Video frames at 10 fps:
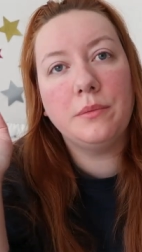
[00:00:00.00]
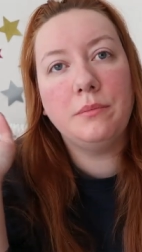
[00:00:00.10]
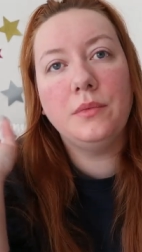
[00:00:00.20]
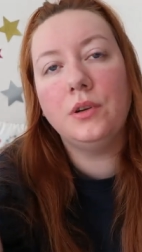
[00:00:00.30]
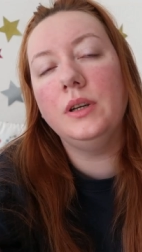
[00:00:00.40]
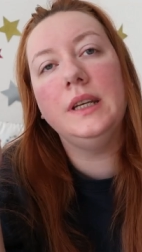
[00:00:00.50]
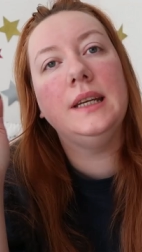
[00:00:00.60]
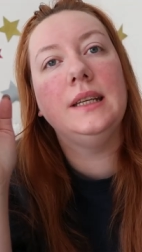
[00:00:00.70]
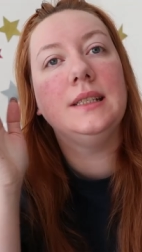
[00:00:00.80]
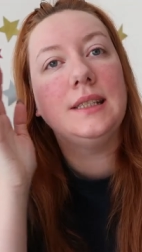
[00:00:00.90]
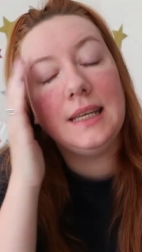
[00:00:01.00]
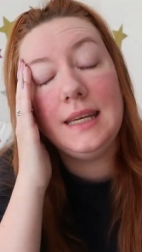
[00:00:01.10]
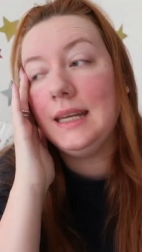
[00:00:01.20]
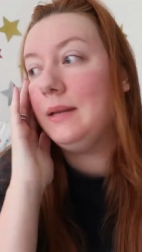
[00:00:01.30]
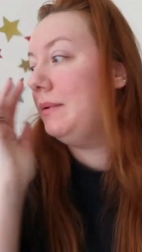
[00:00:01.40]
morning
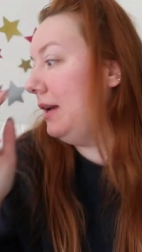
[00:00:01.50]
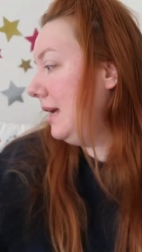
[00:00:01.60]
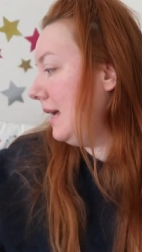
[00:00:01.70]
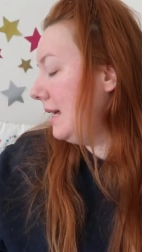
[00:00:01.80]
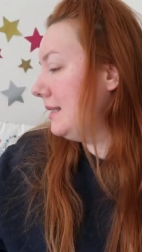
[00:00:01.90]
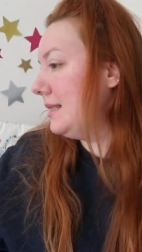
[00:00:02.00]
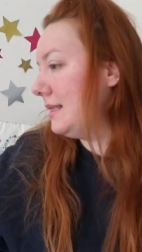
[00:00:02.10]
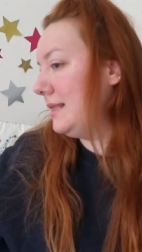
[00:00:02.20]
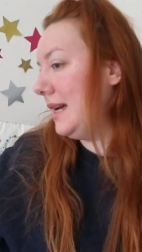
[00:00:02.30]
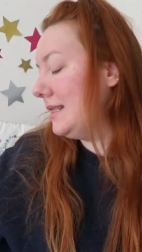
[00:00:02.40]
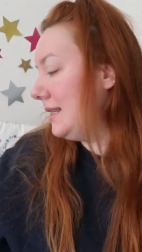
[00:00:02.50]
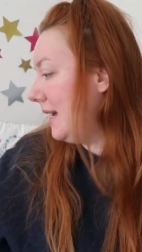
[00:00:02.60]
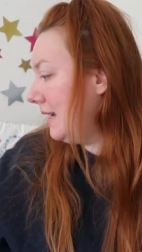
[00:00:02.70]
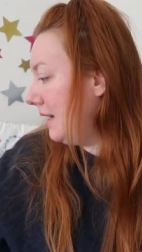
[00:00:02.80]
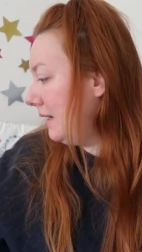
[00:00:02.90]
team. It is
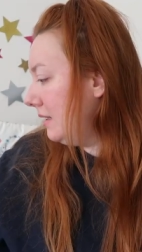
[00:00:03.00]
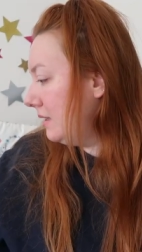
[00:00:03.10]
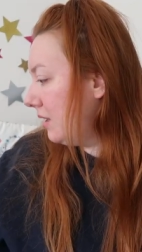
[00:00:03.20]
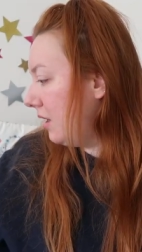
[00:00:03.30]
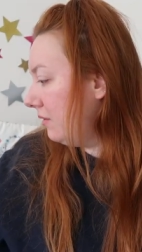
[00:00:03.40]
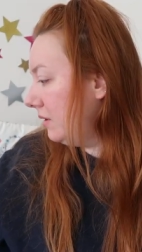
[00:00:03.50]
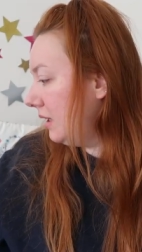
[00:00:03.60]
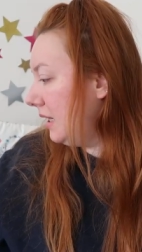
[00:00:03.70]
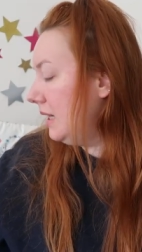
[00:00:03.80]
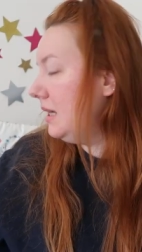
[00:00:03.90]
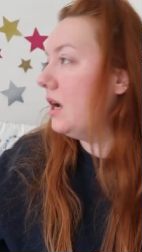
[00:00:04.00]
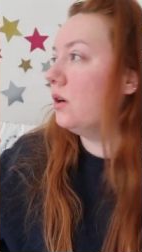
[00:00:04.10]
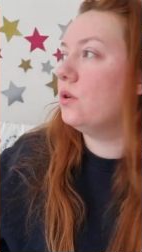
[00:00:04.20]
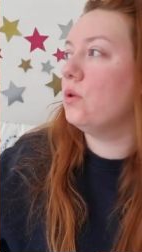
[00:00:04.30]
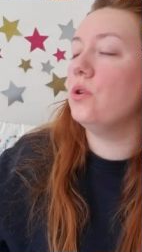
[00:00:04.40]
Saturday and it is currently
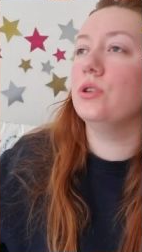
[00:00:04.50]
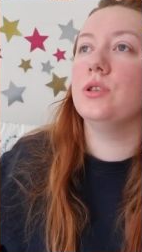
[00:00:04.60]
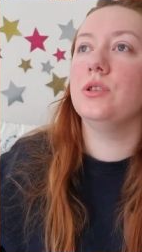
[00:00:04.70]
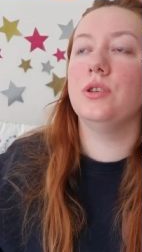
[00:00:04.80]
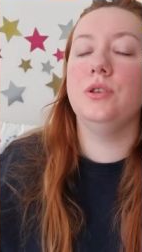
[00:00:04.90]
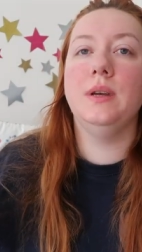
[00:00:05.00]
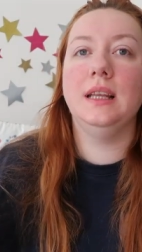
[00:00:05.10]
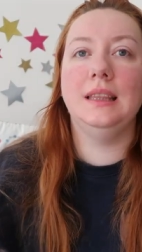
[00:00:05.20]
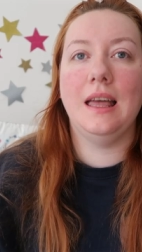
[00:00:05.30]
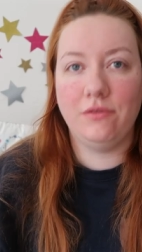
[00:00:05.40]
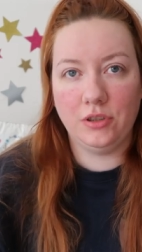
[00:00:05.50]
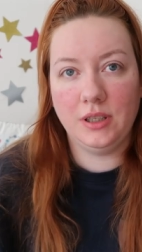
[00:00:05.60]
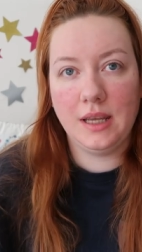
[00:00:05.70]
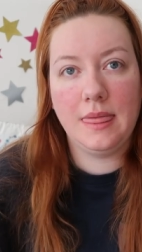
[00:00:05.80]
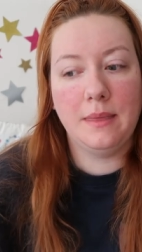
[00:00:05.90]
quarter to
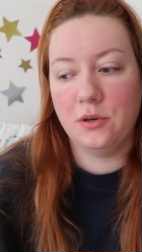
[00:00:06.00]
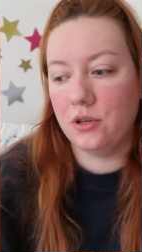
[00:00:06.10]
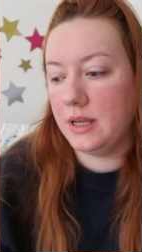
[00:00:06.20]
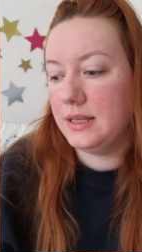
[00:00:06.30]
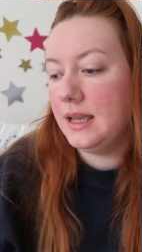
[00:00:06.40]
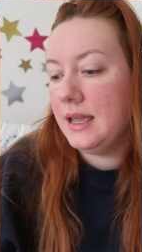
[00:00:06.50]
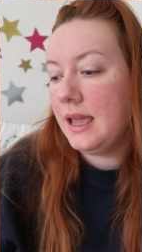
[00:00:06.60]
11 in the morning.